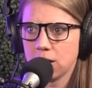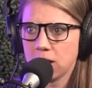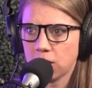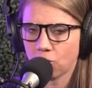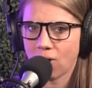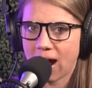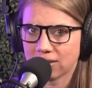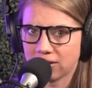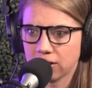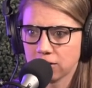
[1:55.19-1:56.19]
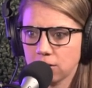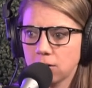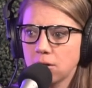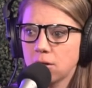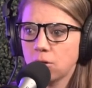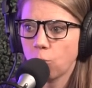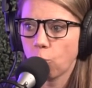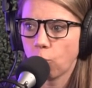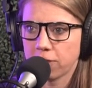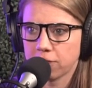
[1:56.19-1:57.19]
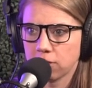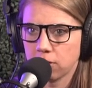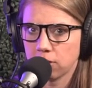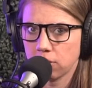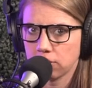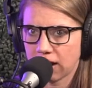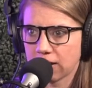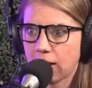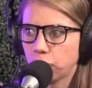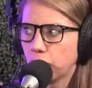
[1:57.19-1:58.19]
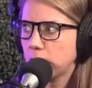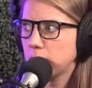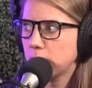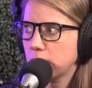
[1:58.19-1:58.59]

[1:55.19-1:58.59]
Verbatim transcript: interacting with technology.